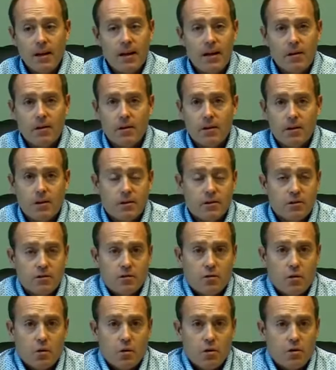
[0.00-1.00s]
I don't know, it's
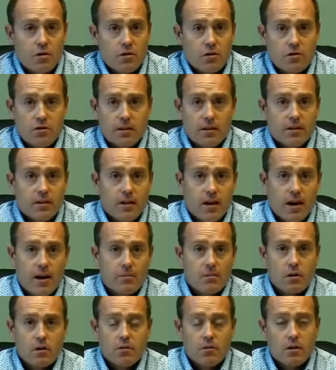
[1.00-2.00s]
fourth or fifth
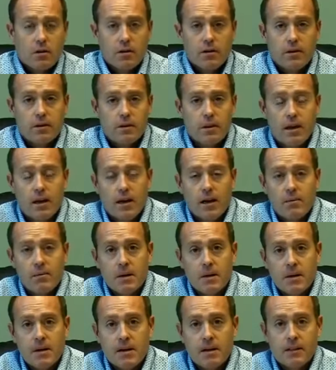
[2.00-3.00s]
tab over on the
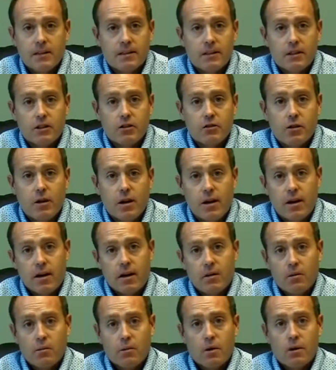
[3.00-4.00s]
top, and it says
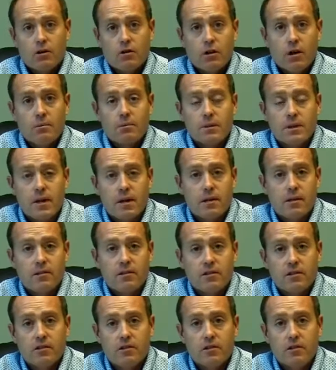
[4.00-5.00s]
training, and where it drops down
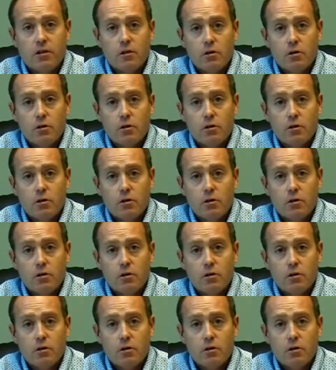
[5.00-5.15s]
it says